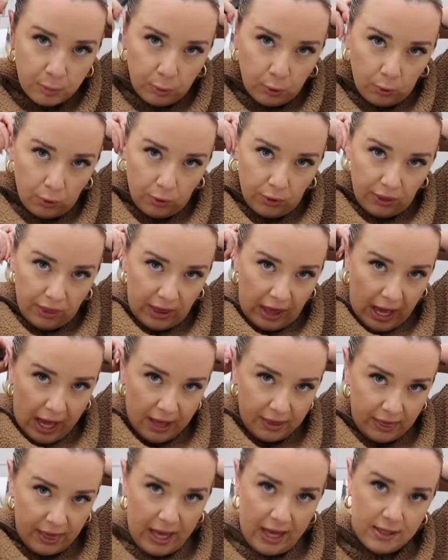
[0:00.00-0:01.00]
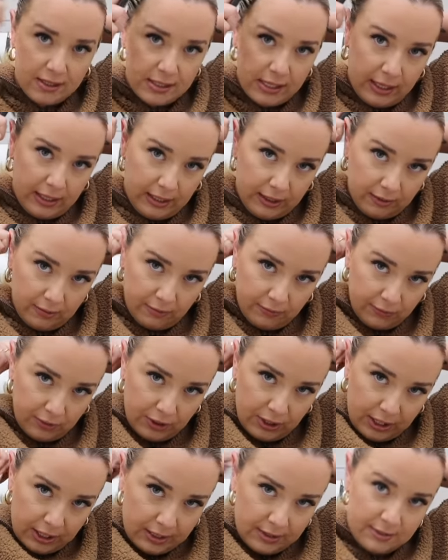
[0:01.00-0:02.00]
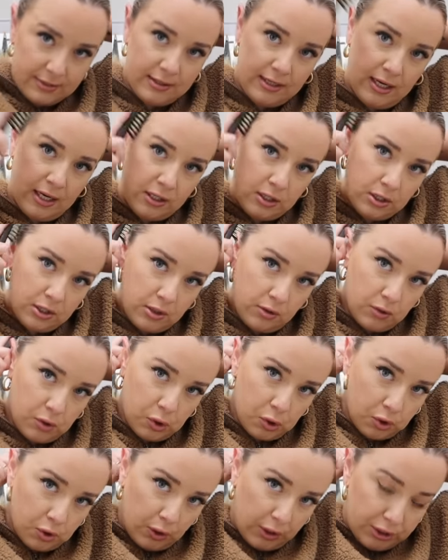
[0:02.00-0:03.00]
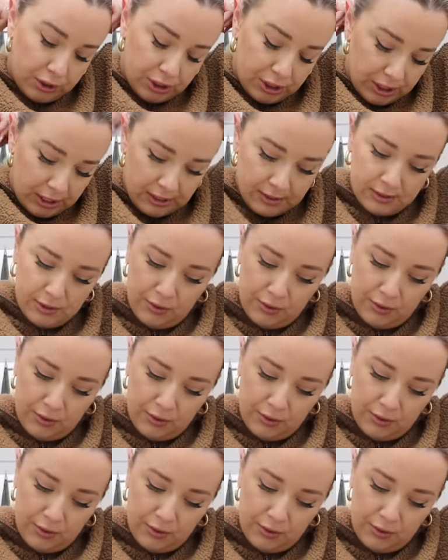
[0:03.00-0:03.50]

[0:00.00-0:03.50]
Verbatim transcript: pull that that tight for these and I just use a scrunchie.